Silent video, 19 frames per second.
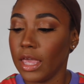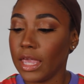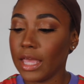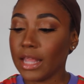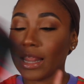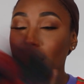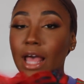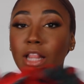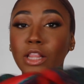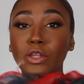
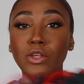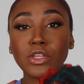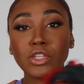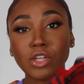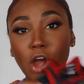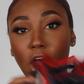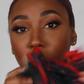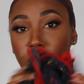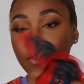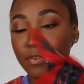Get like a little
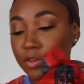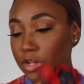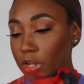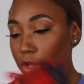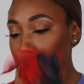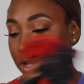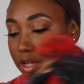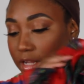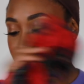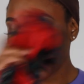scarf,
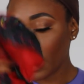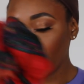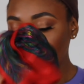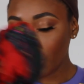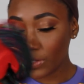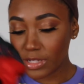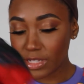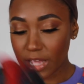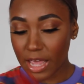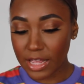get like a
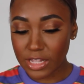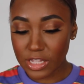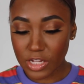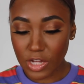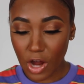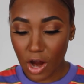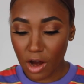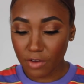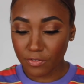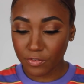little satin
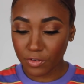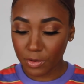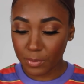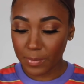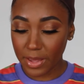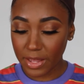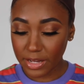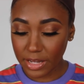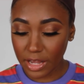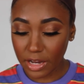scarf or a
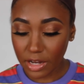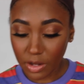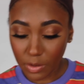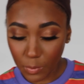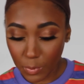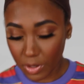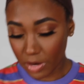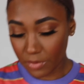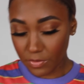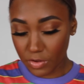bandana,
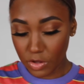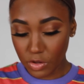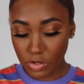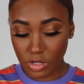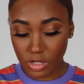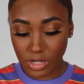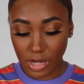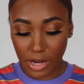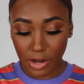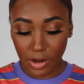whatever you
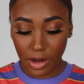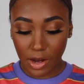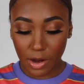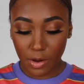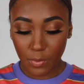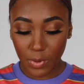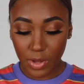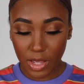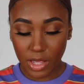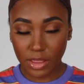use to tie your
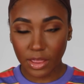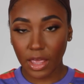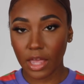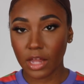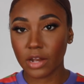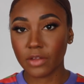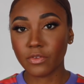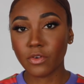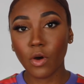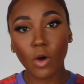hair with.
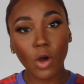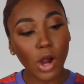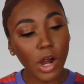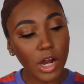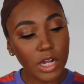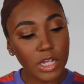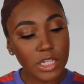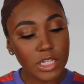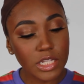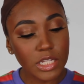And of
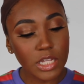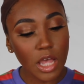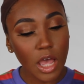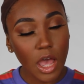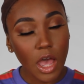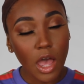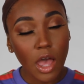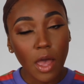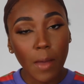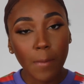course,
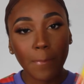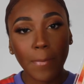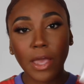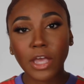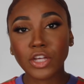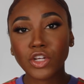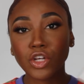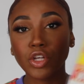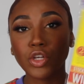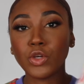make
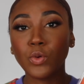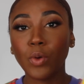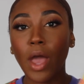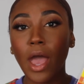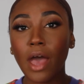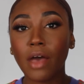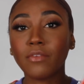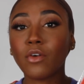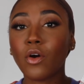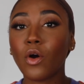sure you
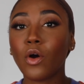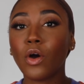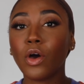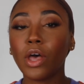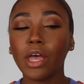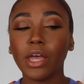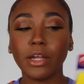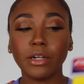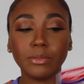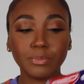have
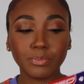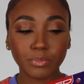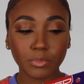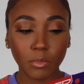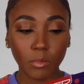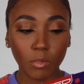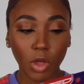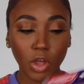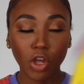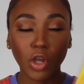on
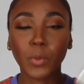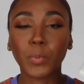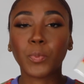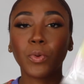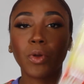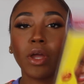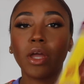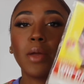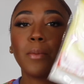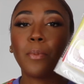your
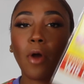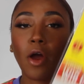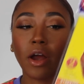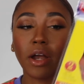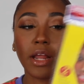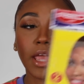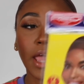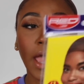pre-party